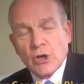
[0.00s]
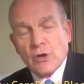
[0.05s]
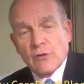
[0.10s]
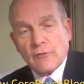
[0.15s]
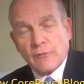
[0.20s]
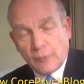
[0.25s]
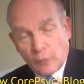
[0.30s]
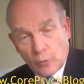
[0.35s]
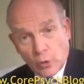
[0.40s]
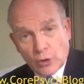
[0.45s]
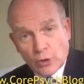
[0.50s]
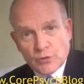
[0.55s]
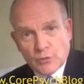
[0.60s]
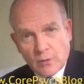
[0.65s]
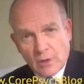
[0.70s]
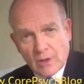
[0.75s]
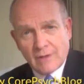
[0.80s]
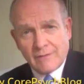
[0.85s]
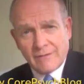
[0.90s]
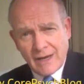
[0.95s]
for
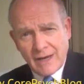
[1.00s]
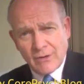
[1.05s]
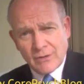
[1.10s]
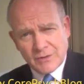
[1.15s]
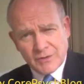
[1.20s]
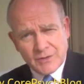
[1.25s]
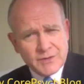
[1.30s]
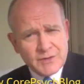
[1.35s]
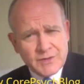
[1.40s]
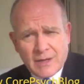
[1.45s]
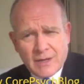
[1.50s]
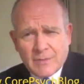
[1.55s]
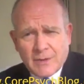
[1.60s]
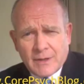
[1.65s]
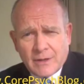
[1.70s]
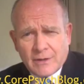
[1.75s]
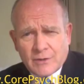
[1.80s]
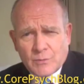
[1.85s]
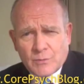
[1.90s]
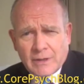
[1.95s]
12 hours. The same
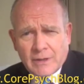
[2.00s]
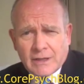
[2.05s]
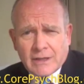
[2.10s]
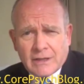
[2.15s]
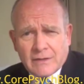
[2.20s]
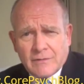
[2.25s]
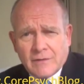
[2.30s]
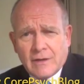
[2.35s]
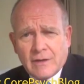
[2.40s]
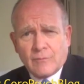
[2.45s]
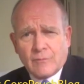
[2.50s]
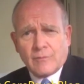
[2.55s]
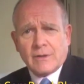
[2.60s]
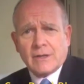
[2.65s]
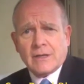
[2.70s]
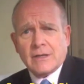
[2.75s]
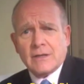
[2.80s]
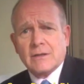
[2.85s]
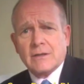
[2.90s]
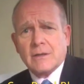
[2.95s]
thing as Ritalin. If you give
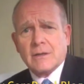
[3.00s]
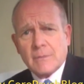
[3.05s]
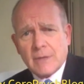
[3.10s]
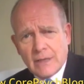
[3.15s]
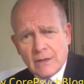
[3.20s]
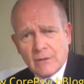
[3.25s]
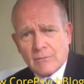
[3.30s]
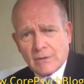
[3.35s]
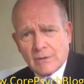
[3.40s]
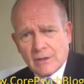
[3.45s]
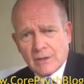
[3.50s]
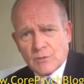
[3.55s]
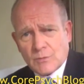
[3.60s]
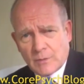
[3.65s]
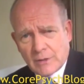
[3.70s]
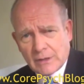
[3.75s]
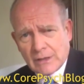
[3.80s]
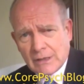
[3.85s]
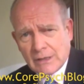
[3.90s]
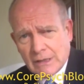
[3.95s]
Ritalin, immediate release
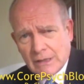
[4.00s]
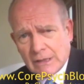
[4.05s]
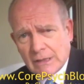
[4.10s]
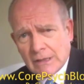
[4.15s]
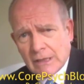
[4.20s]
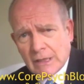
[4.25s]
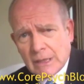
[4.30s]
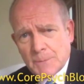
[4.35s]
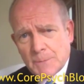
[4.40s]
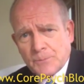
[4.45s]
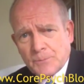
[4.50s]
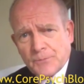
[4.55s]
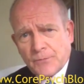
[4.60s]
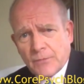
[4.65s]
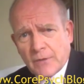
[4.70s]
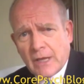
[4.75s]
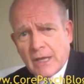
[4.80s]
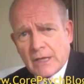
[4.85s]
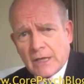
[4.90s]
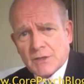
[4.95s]
Ritalin, and
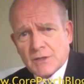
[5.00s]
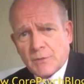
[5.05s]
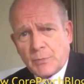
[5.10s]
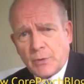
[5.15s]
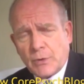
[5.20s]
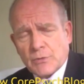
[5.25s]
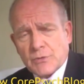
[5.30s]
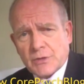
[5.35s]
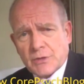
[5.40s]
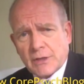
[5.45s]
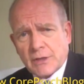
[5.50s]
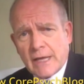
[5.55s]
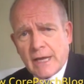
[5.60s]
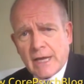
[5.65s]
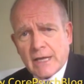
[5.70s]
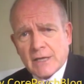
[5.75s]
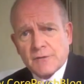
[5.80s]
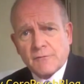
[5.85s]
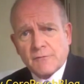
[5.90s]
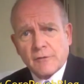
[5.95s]
and it's supposed to
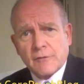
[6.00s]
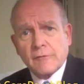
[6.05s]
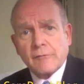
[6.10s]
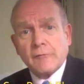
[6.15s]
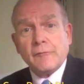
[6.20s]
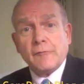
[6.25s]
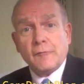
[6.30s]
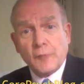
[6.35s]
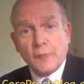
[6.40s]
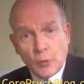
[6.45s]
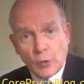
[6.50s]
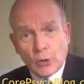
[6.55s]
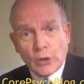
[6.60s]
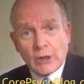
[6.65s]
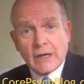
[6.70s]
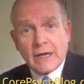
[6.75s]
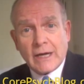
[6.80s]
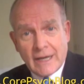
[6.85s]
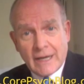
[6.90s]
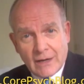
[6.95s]
last for
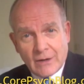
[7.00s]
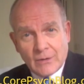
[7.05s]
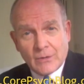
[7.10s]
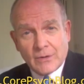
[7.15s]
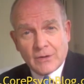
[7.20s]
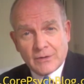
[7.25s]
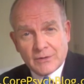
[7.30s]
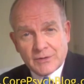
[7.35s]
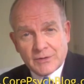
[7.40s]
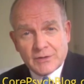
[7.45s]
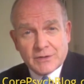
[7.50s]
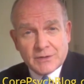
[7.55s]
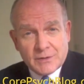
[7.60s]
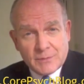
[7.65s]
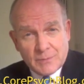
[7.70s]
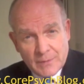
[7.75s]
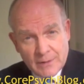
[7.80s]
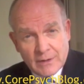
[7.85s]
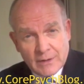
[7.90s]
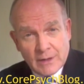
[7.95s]
four hours is
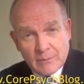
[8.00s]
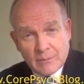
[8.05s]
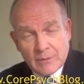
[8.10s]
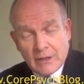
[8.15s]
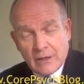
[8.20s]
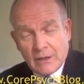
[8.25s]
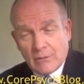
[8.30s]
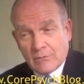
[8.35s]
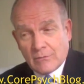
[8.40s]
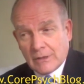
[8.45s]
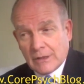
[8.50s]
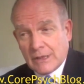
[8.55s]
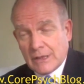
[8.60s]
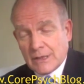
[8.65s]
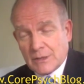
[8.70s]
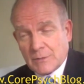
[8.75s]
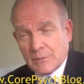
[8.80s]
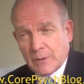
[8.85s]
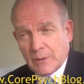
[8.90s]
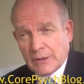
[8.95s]
the immediate
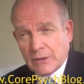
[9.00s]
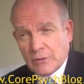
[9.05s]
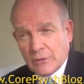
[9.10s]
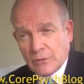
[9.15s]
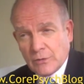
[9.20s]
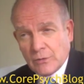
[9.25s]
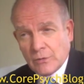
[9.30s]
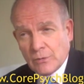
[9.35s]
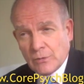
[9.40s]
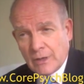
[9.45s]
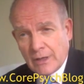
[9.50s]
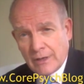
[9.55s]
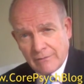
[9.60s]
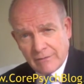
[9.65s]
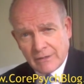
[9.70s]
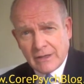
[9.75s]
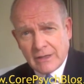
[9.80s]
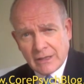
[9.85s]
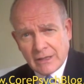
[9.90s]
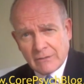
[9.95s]
release, but you give
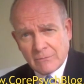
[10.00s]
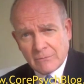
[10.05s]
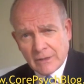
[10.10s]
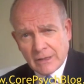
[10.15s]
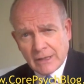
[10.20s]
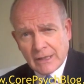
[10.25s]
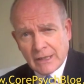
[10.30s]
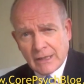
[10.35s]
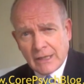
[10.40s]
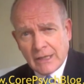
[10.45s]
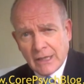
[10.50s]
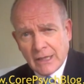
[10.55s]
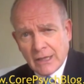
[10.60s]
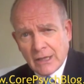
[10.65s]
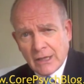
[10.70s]
it and it really